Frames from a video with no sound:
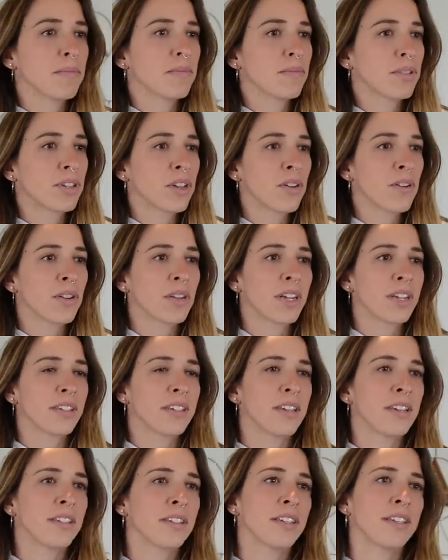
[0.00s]
So the
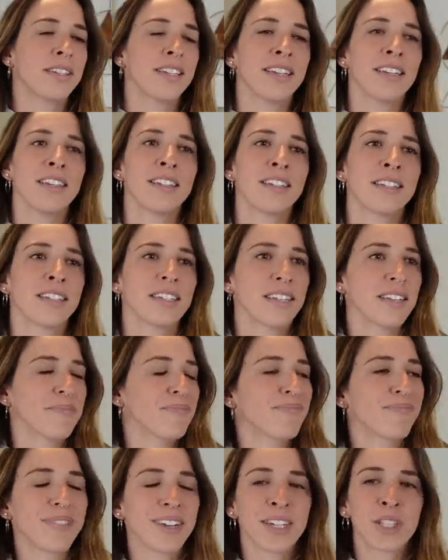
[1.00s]
consensus is
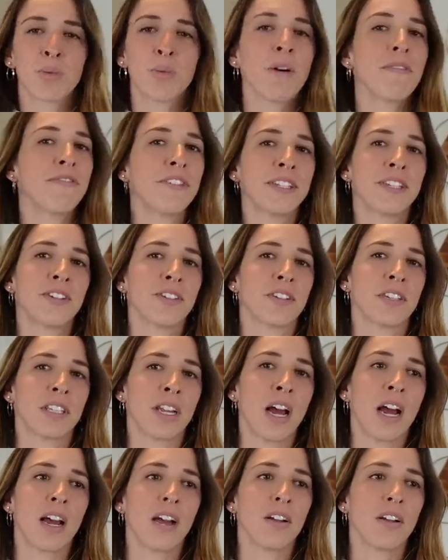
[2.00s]
it's what fits your
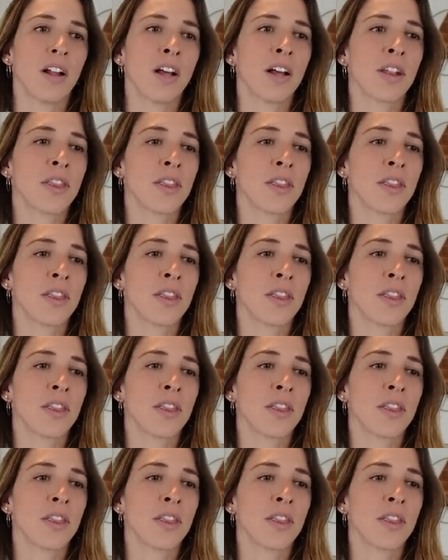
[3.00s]
style.